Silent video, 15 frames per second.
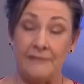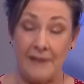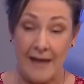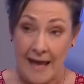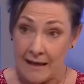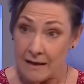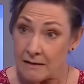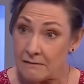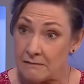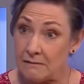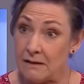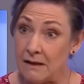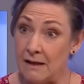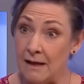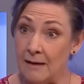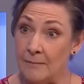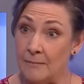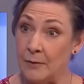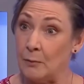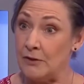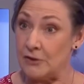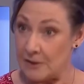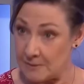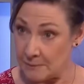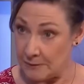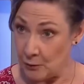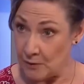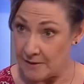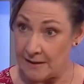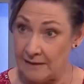feck, um, yeah. which,
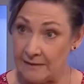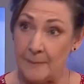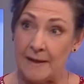as we know, is